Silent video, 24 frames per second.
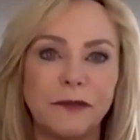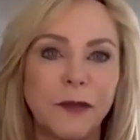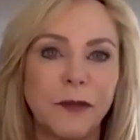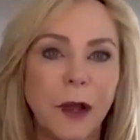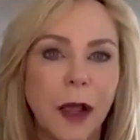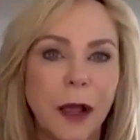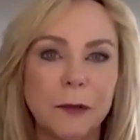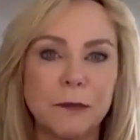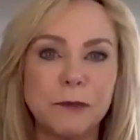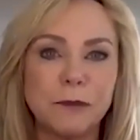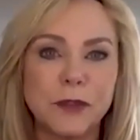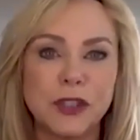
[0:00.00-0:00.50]

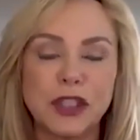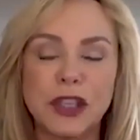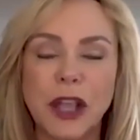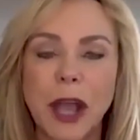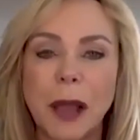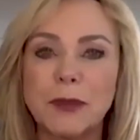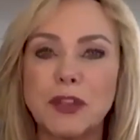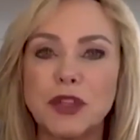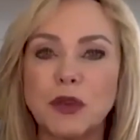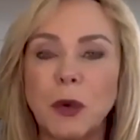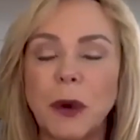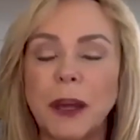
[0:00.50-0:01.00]
Uh,
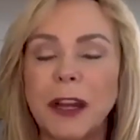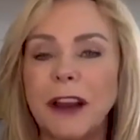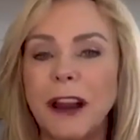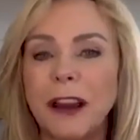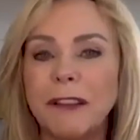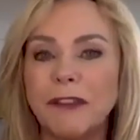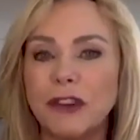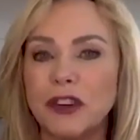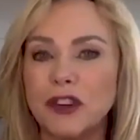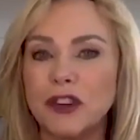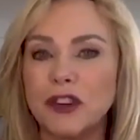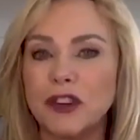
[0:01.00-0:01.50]
Psalms
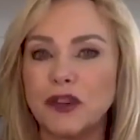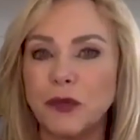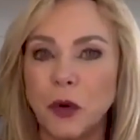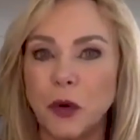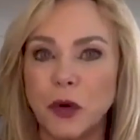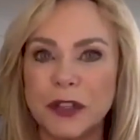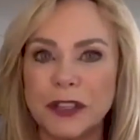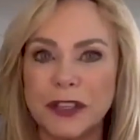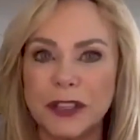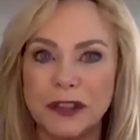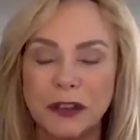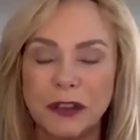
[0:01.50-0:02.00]
29, verse
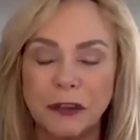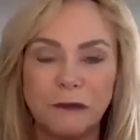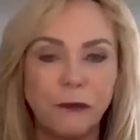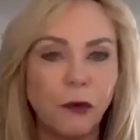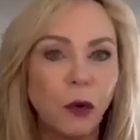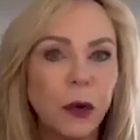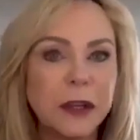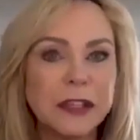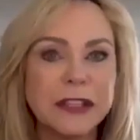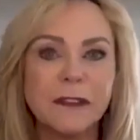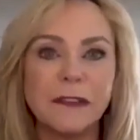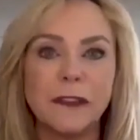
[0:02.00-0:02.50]
4 says, The
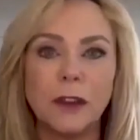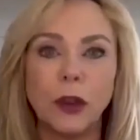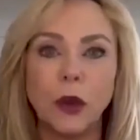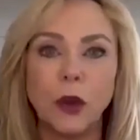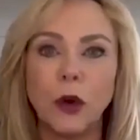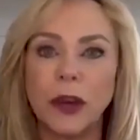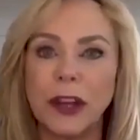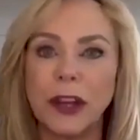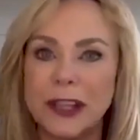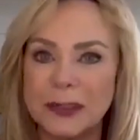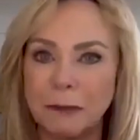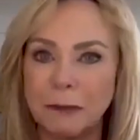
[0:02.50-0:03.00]
voice of the
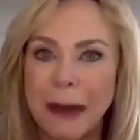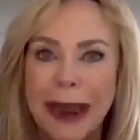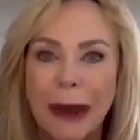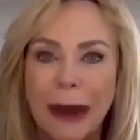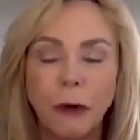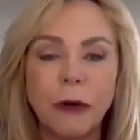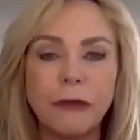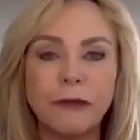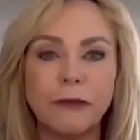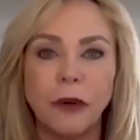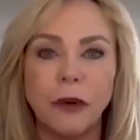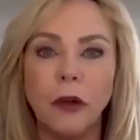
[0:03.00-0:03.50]
Lord is
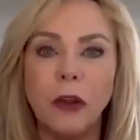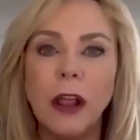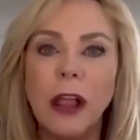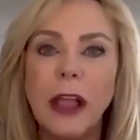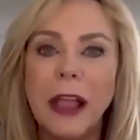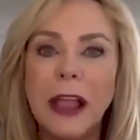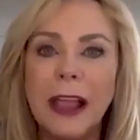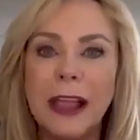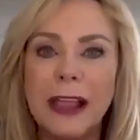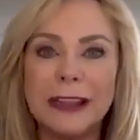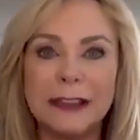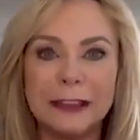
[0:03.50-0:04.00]
powerful.
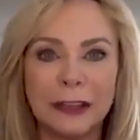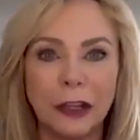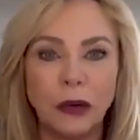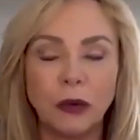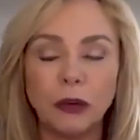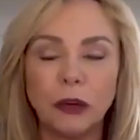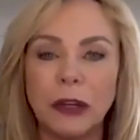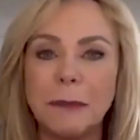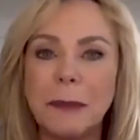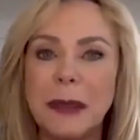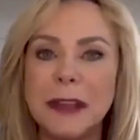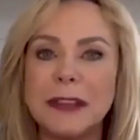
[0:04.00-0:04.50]
It
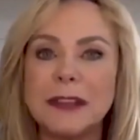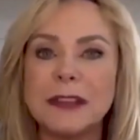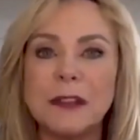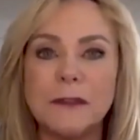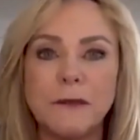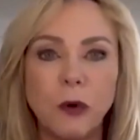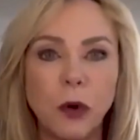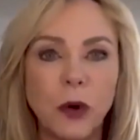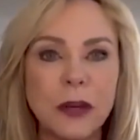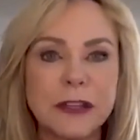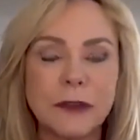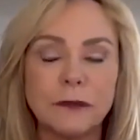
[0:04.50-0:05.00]
literally means the
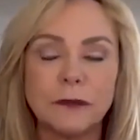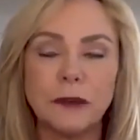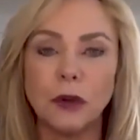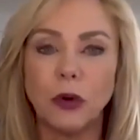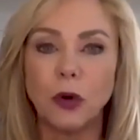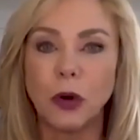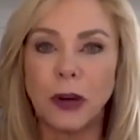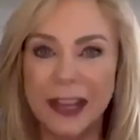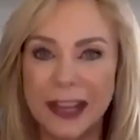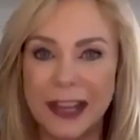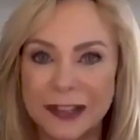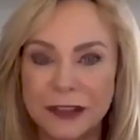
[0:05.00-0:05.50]
voice of the
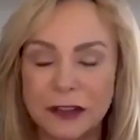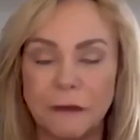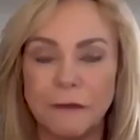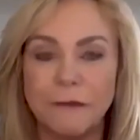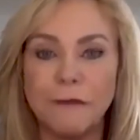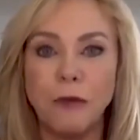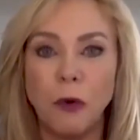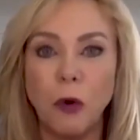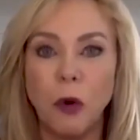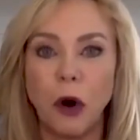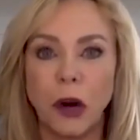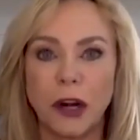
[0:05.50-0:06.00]
Lord is a
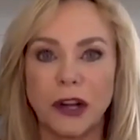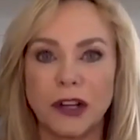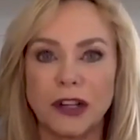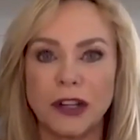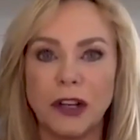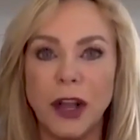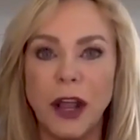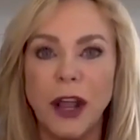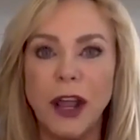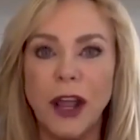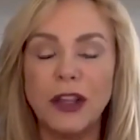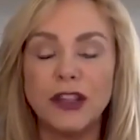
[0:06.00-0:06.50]

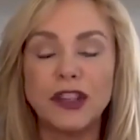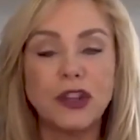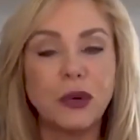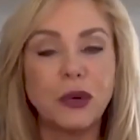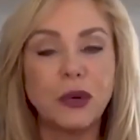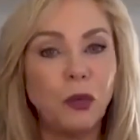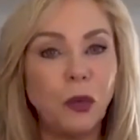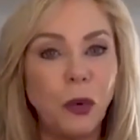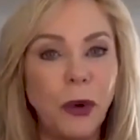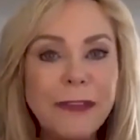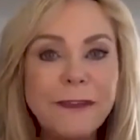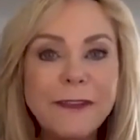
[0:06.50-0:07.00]
force.
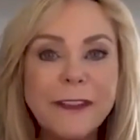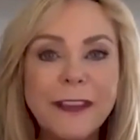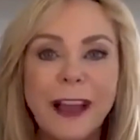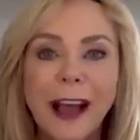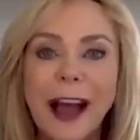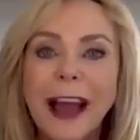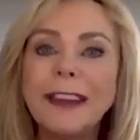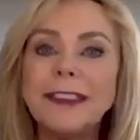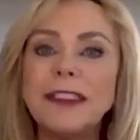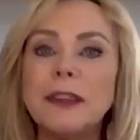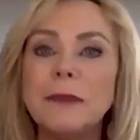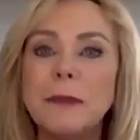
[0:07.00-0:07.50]
So we've
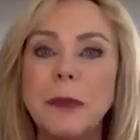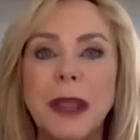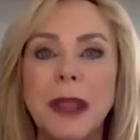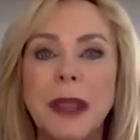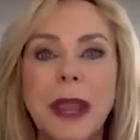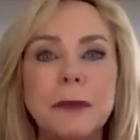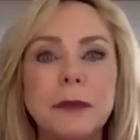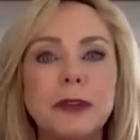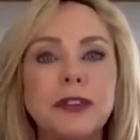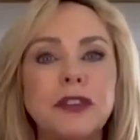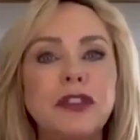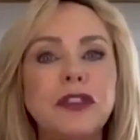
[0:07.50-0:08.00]
got to be
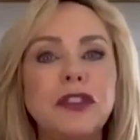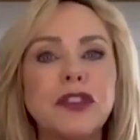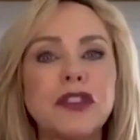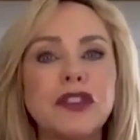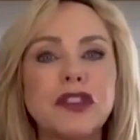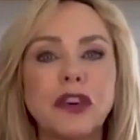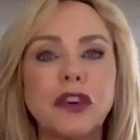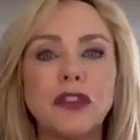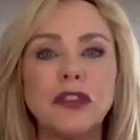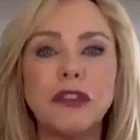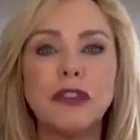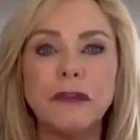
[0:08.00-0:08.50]
able to
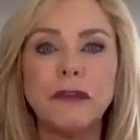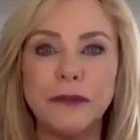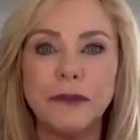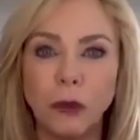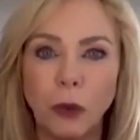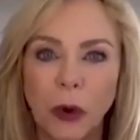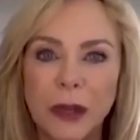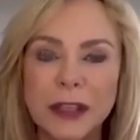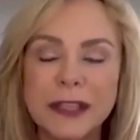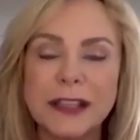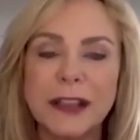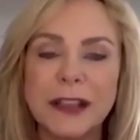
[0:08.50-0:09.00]
discern the
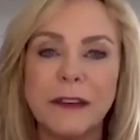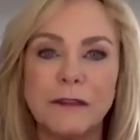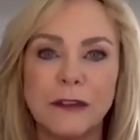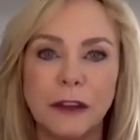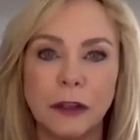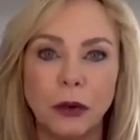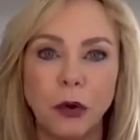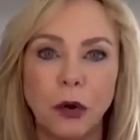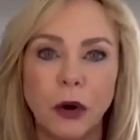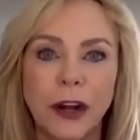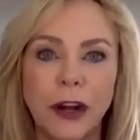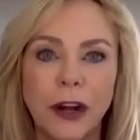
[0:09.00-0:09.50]
voice of
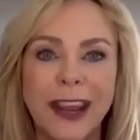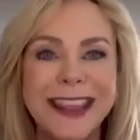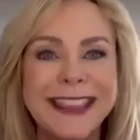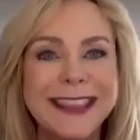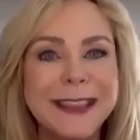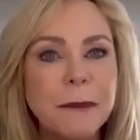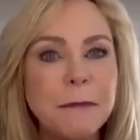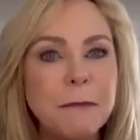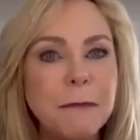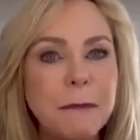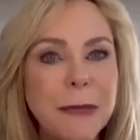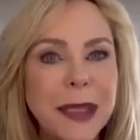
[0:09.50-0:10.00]
the Lord in
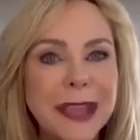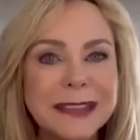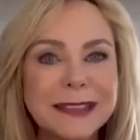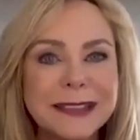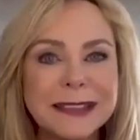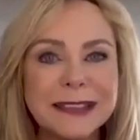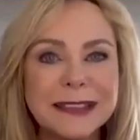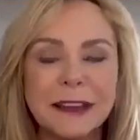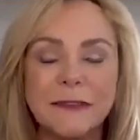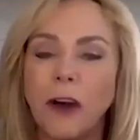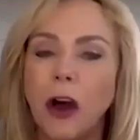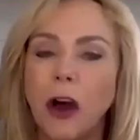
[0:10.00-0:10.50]
the
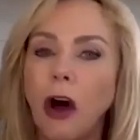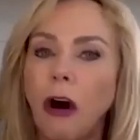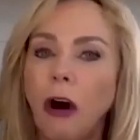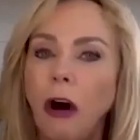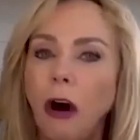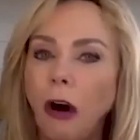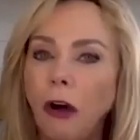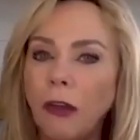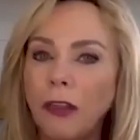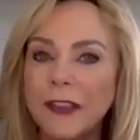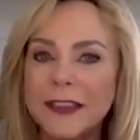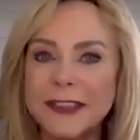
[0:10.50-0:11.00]
midst of
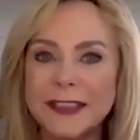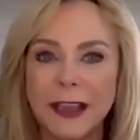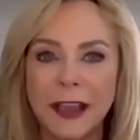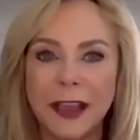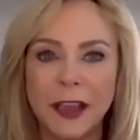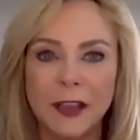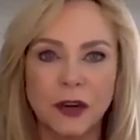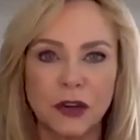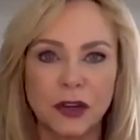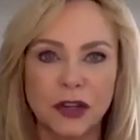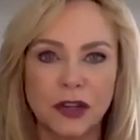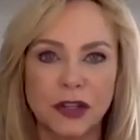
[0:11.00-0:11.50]
all this
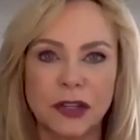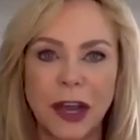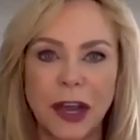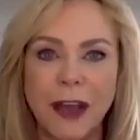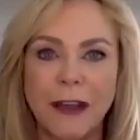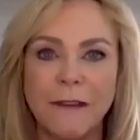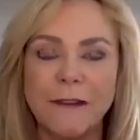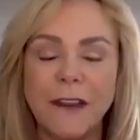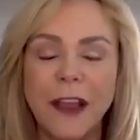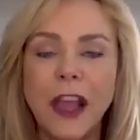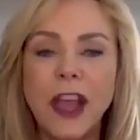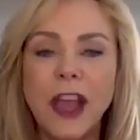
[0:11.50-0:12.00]
other
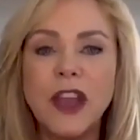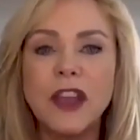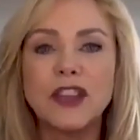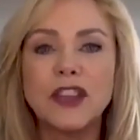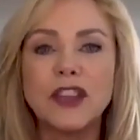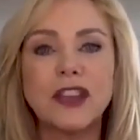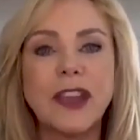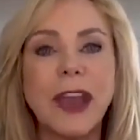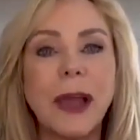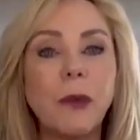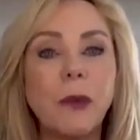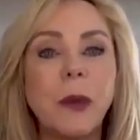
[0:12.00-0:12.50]
stuff
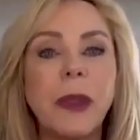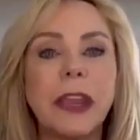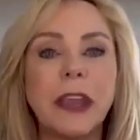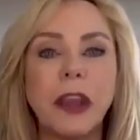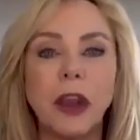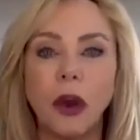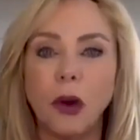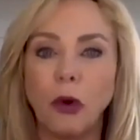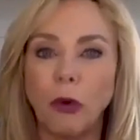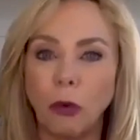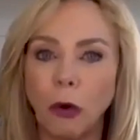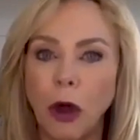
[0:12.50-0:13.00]
so that we
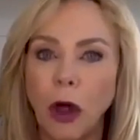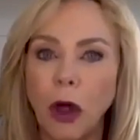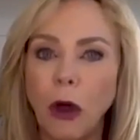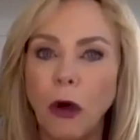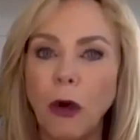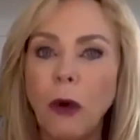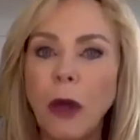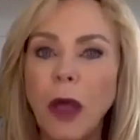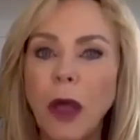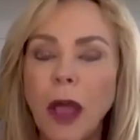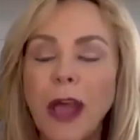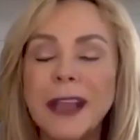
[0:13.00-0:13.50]
can
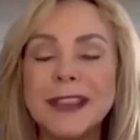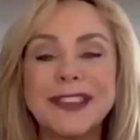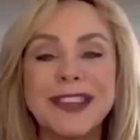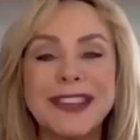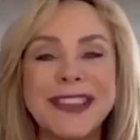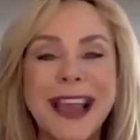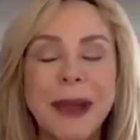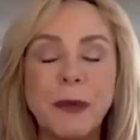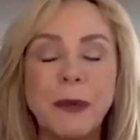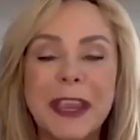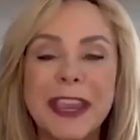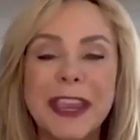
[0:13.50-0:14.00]
grow, so
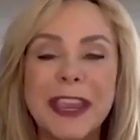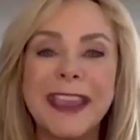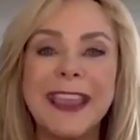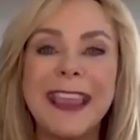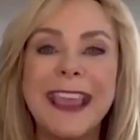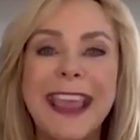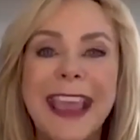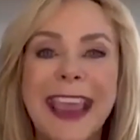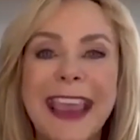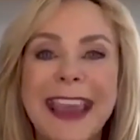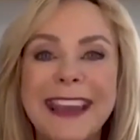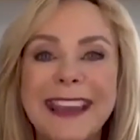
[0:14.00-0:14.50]
that we
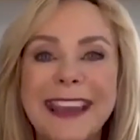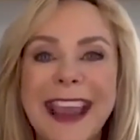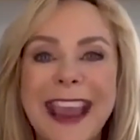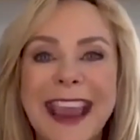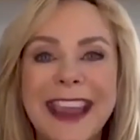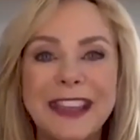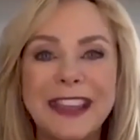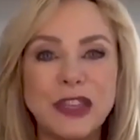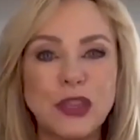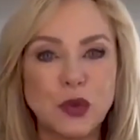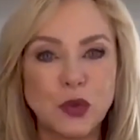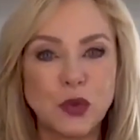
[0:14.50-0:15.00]
can gain
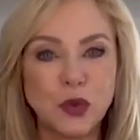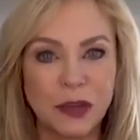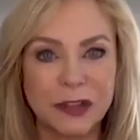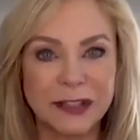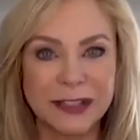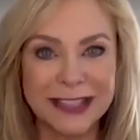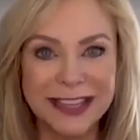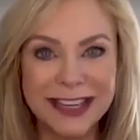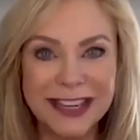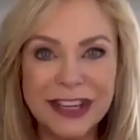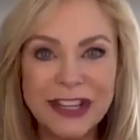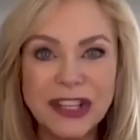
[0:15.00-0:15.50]
a
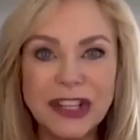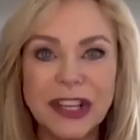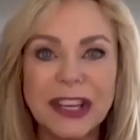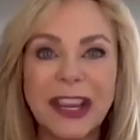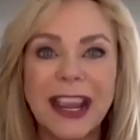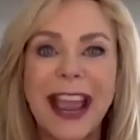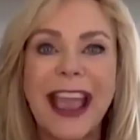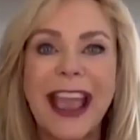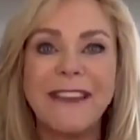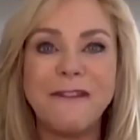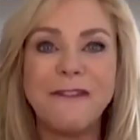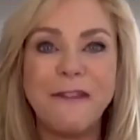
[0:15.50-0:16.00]

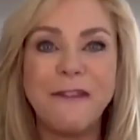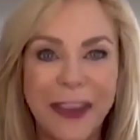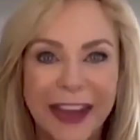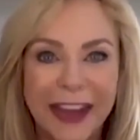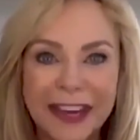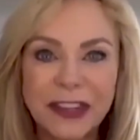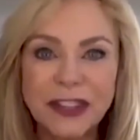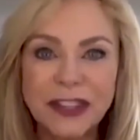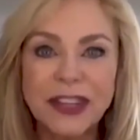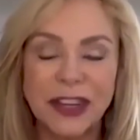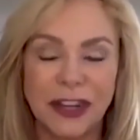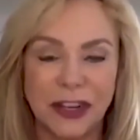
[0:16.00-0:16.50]
strategic
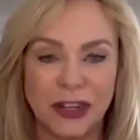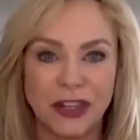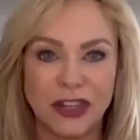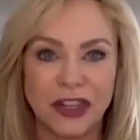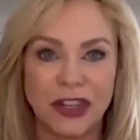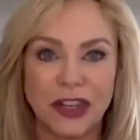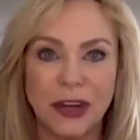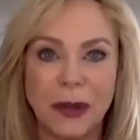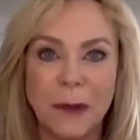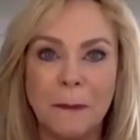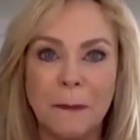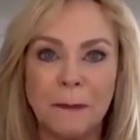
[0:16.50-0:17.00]

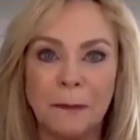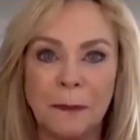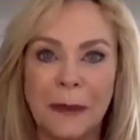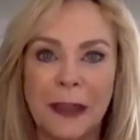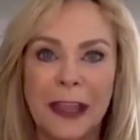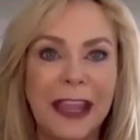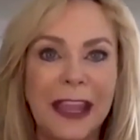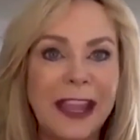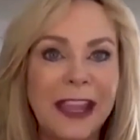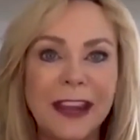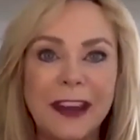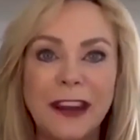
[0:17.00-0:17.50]
advantage
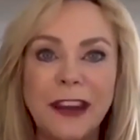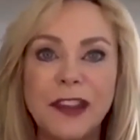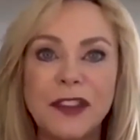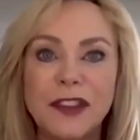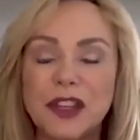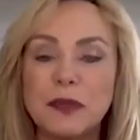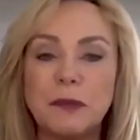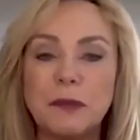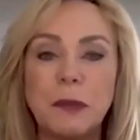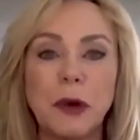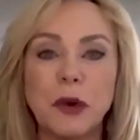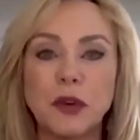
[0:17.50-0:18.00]
in
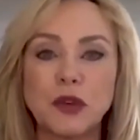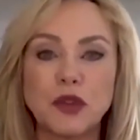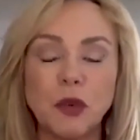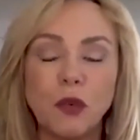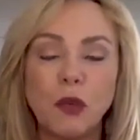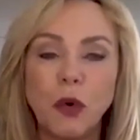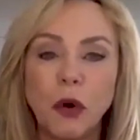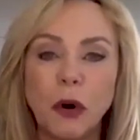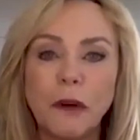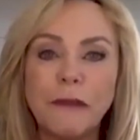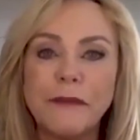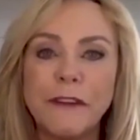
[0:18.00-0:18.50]
the
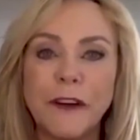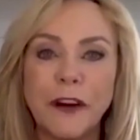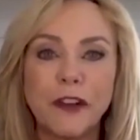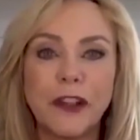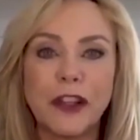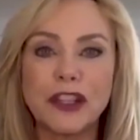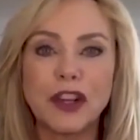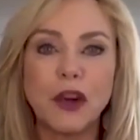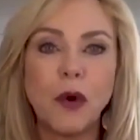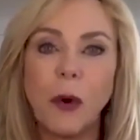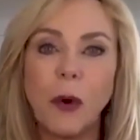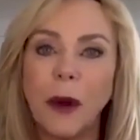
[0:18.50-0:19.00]
spiritual warfare
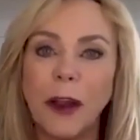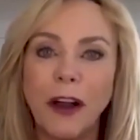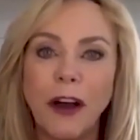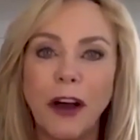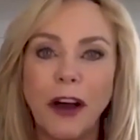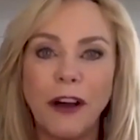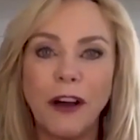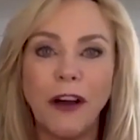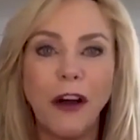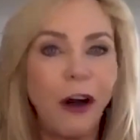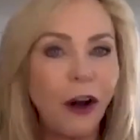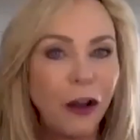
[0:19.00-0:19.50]
that's going
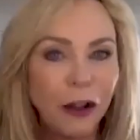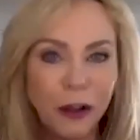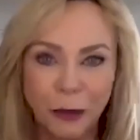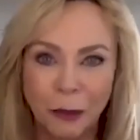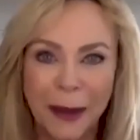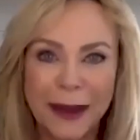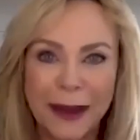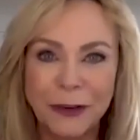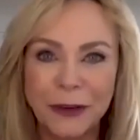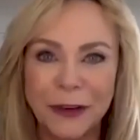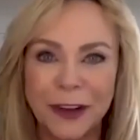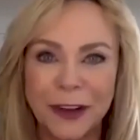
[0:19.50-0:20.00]
on all
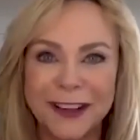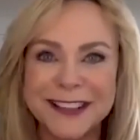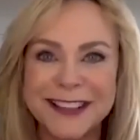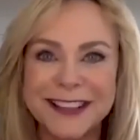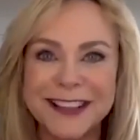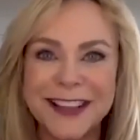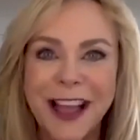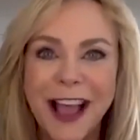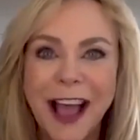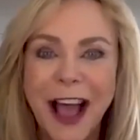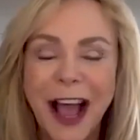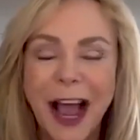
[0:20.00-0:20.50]
around us.